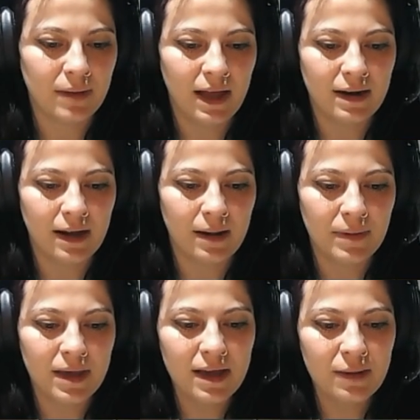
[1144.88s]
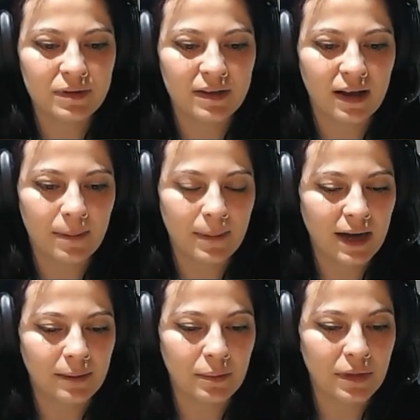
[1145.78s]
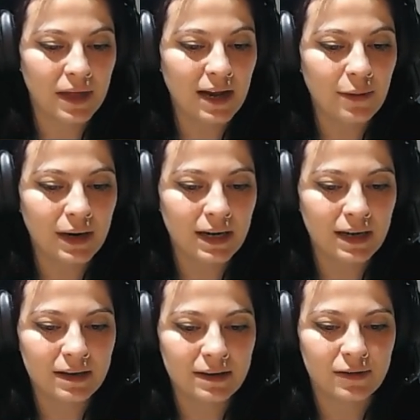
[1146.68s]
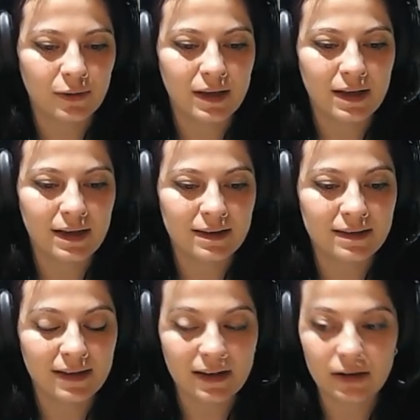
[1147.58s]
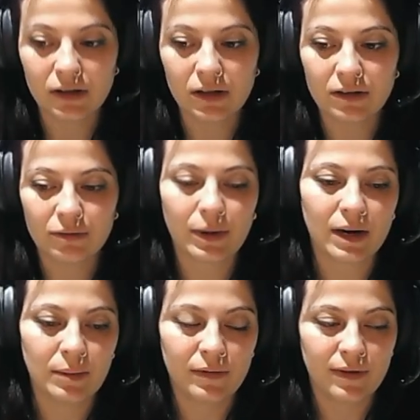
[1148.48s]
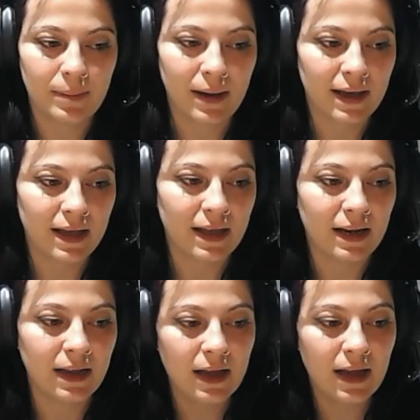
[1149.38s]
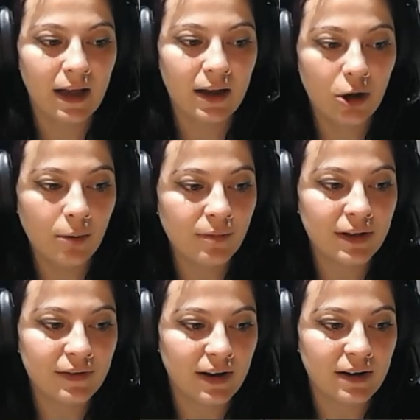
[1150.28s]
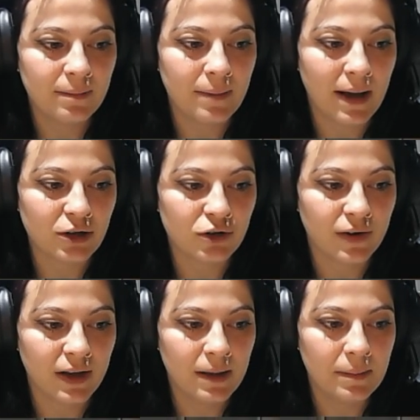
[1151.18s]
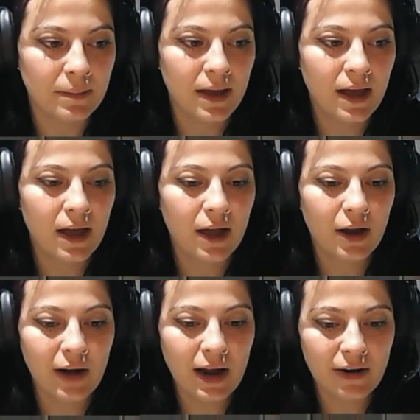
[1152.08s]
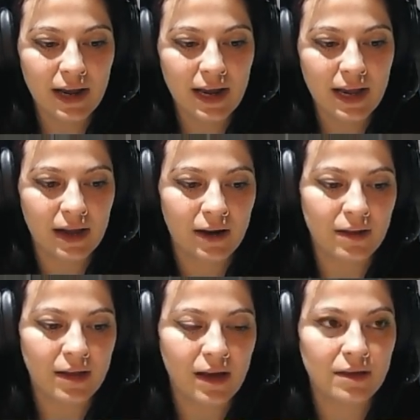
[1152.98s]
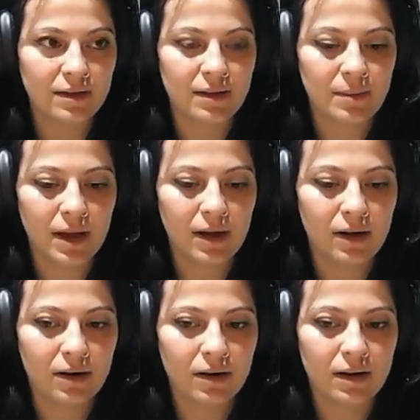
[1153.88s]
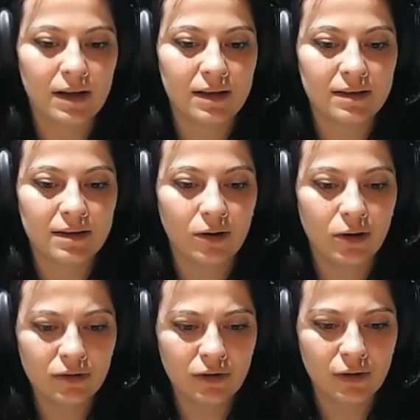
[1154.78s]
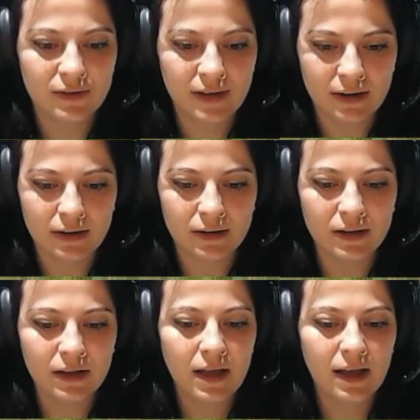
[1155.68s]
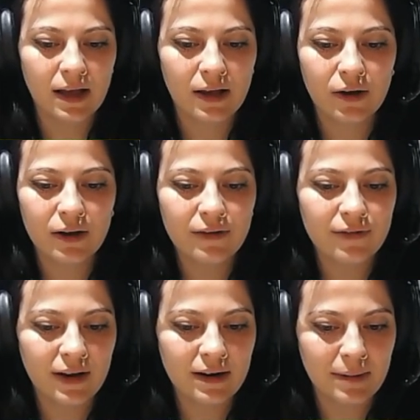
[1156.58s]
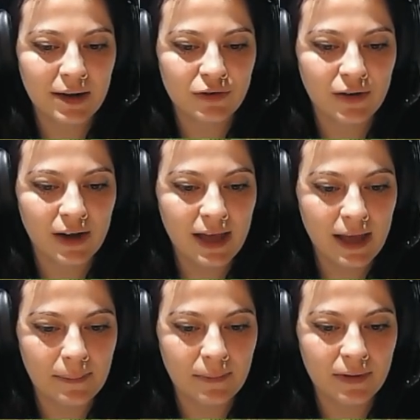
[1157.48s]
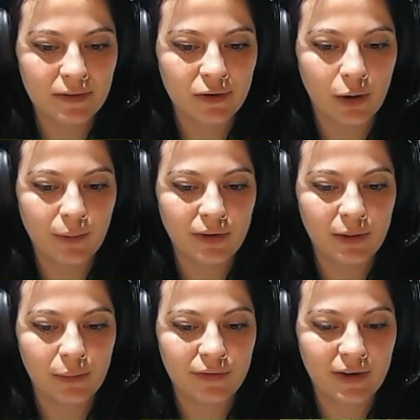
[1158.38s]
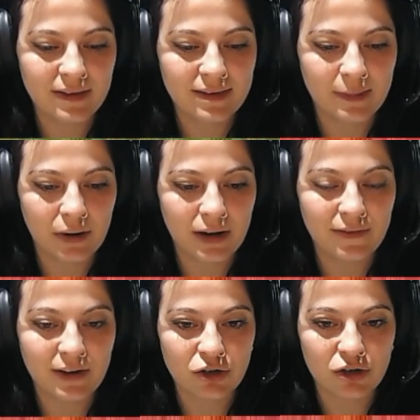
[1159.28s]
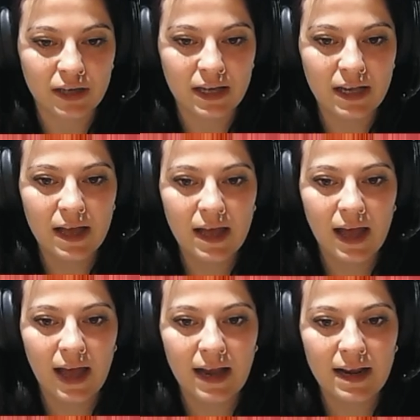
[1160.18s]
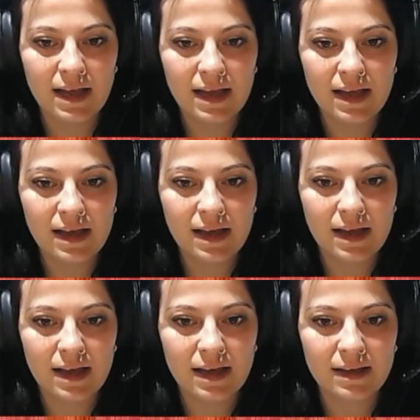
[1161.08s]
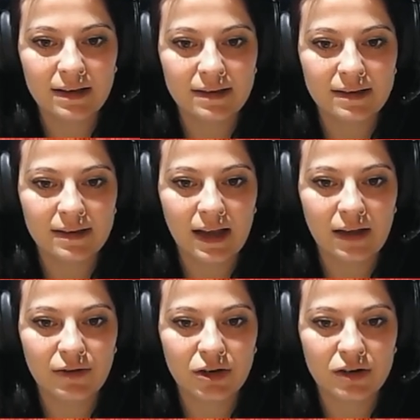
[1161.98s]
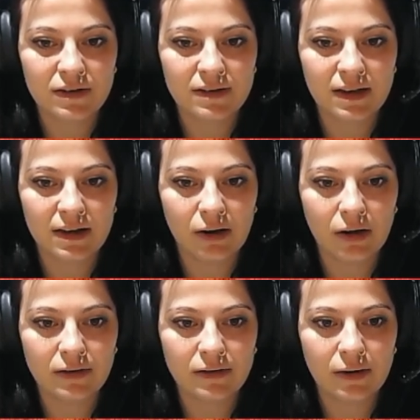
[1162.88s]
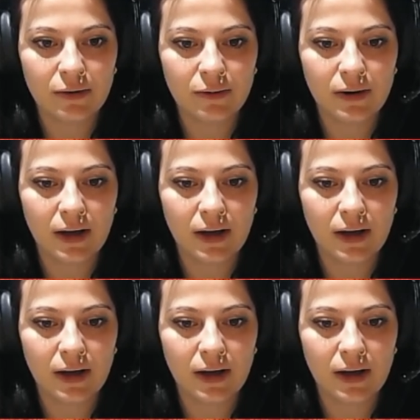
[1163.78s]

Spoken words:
And he was not compatible with anyone, so he is single. So we're going to move him back in and hopefully find a match for him. Gregory here, the other Sim here, is also single. Couldn't find a match for him, so hopefully we'll find someone eventually. And he is a Richardson also.